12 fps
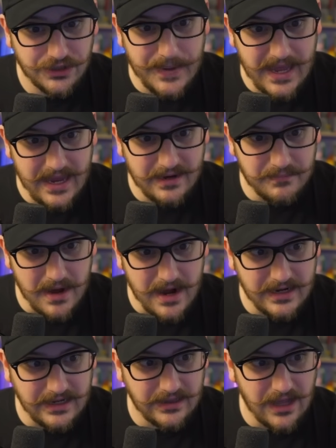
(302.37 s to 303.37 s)
Big
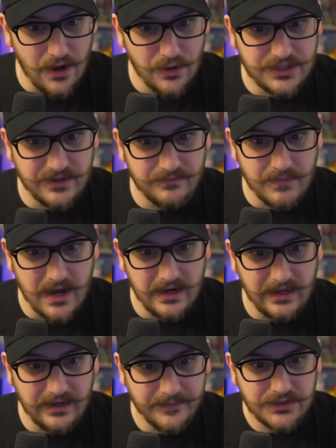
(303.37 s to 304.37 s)
money. Loads of
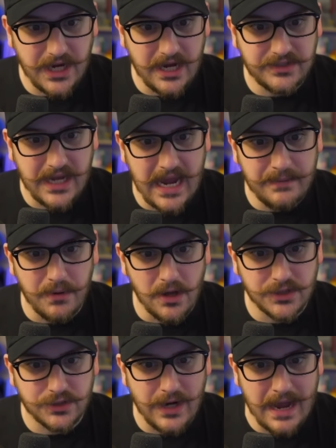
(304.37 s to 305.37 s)
money. Changed 8
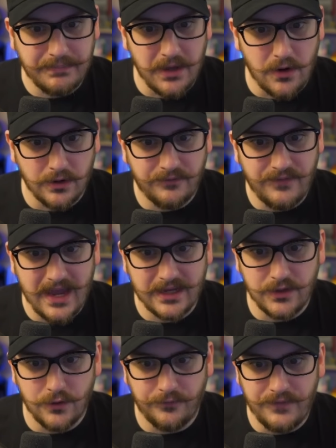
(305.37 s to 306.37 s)
ball. Scrap the old effect.
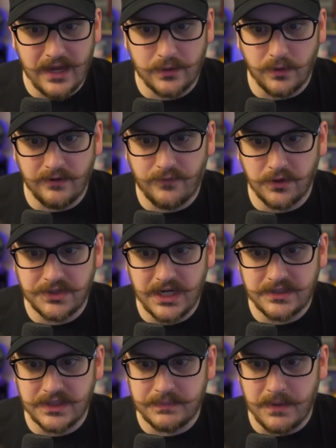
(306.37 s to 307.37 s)
New effect. 1 in 4
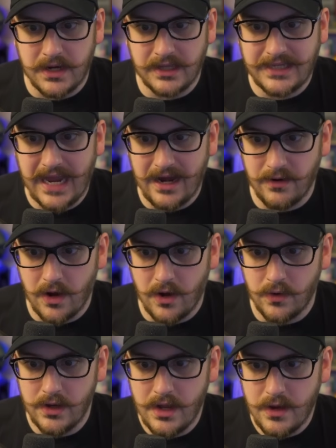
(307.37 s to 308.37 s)
chance to spawn a
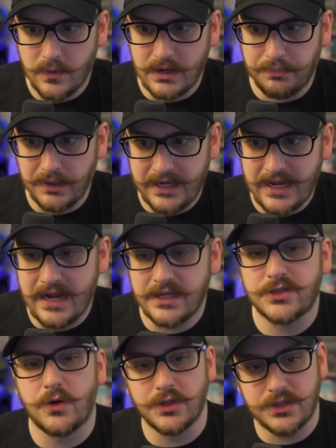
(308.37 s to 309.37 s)
tarot when a play date
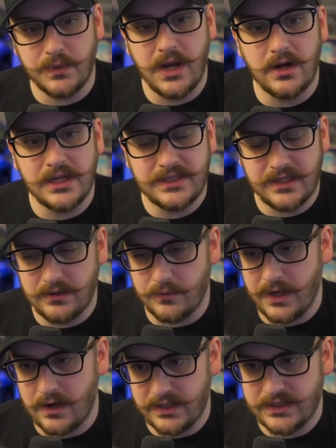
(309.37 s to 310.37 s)
is scored. So we already
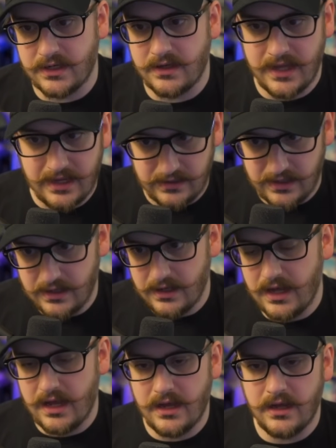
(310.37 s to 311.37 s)
saw that
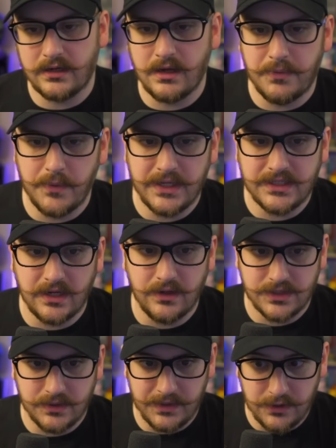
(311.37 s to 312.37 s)
a couple weeks
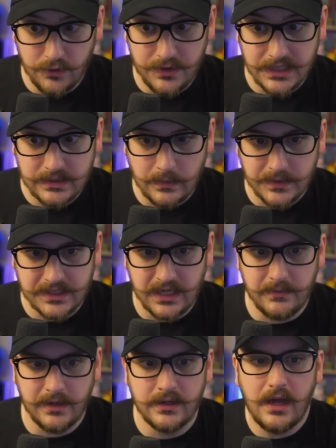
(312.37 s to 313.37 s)
ago, so we knew this one was
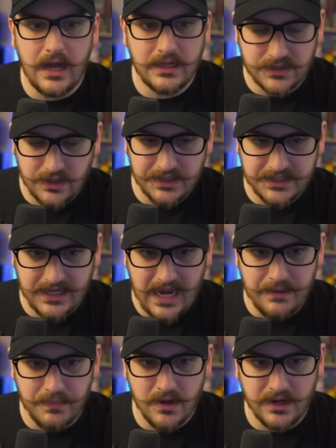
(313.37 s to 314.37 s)
coming. It's good to see
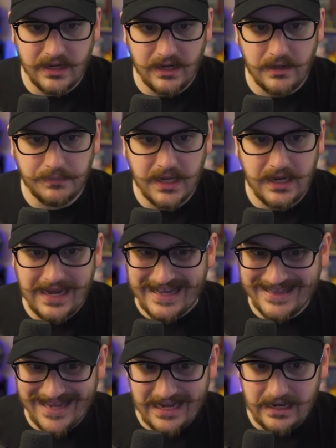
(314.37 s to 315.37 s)
8 ball getting an update. It
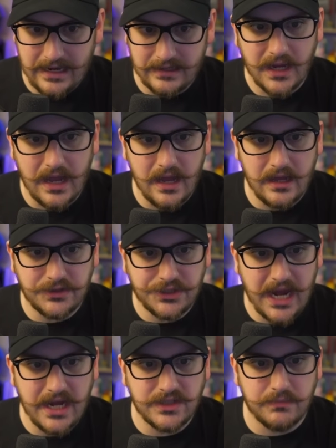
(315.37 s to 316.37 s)
needed it.
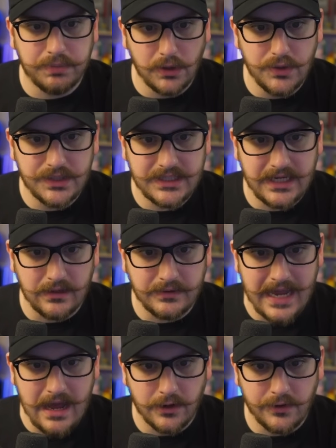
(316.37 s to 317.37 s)
Changed blue seal.
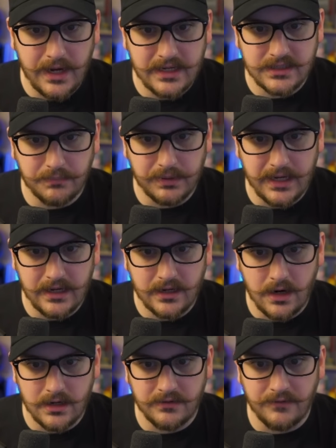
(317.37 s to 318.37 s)
Now creates the planet
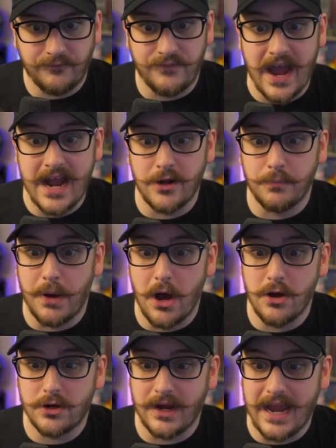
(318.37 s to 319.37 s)
card to the final
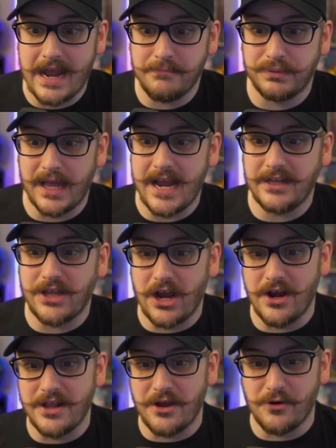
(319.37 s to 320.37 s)
poker hand played
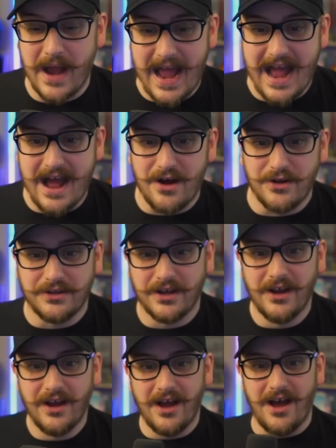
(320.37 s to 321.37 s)
during the round.
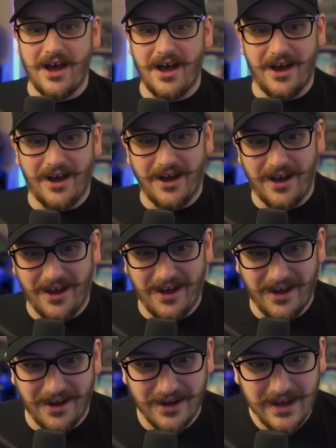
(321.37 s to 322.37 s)

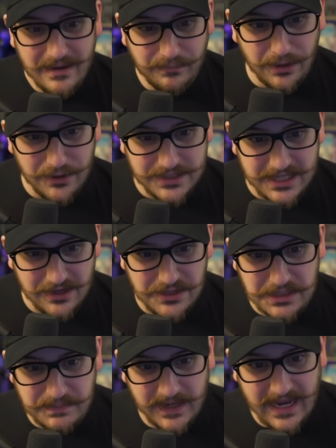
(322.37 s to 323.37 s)
Oh, blue seal
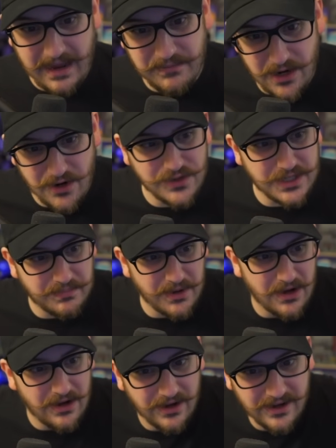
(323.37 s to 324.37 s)
just became
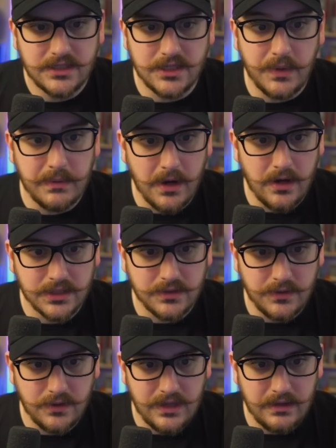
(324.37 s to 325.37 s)
usable. So we
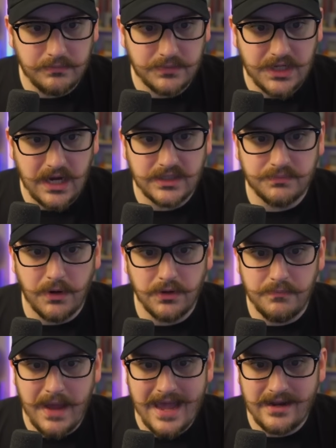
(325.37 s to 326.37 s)
also knew that changed
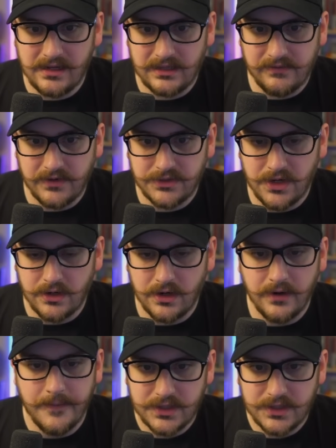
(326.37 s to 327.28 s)
both mad and clever joker.